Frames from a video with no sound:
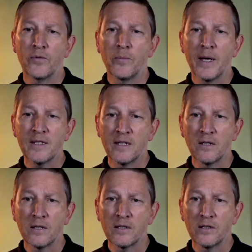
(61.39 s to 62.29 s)
from
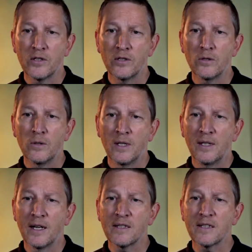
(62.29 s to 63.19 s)
eighteen ninety-two
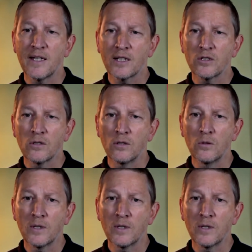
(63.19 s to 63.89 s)
has a section